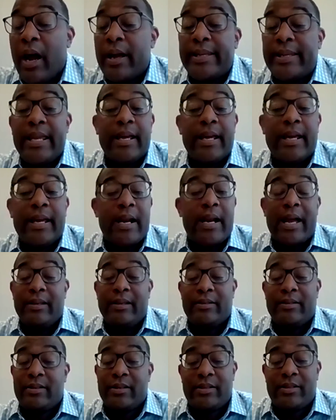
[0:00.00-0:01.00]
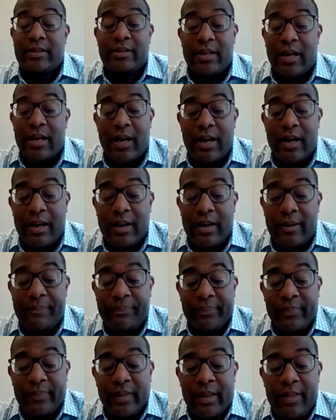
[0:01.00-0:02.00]
again, I just
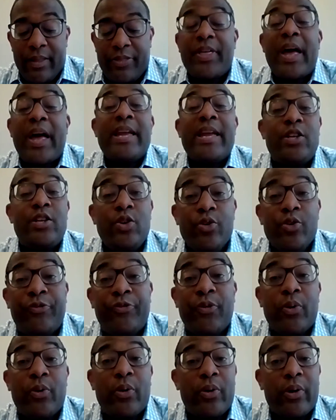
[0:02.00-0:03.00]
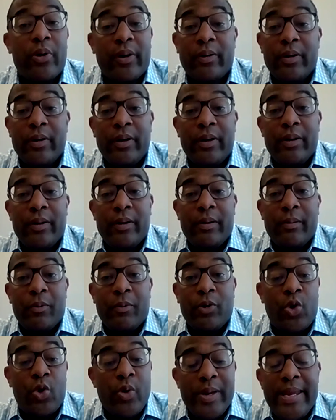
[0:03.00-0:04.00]
thank you for
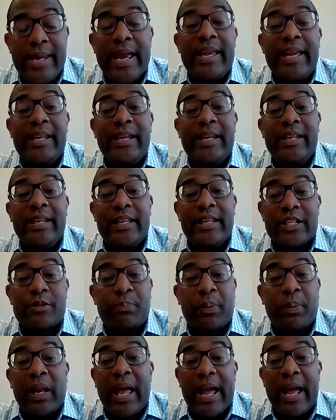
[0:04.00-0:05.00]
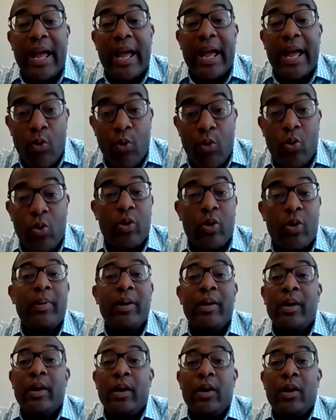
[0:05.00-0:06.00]
creating this
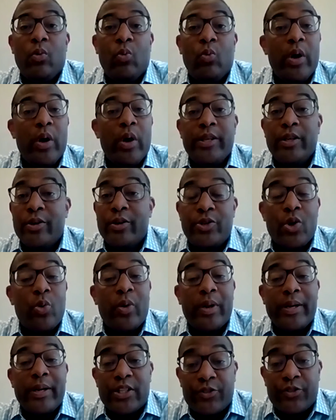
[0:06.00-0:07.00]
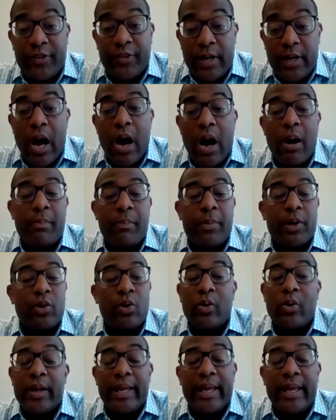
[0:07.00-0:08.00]
platform. What you're doing is
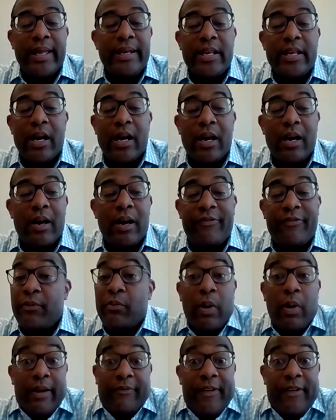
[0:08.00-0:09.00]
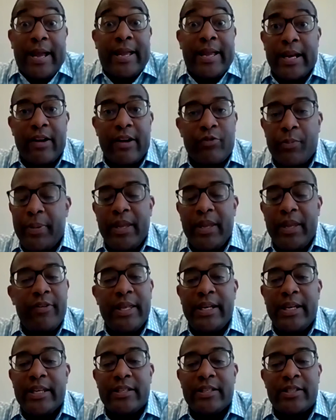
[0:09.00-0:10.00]
phenomenal. And if I could ever be of
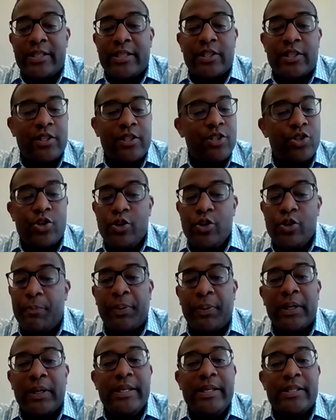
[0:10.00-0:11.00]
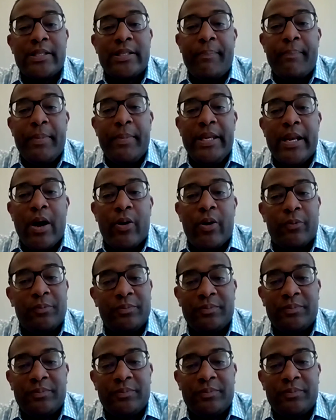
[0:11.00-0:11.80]
any assistance to you, please let me know.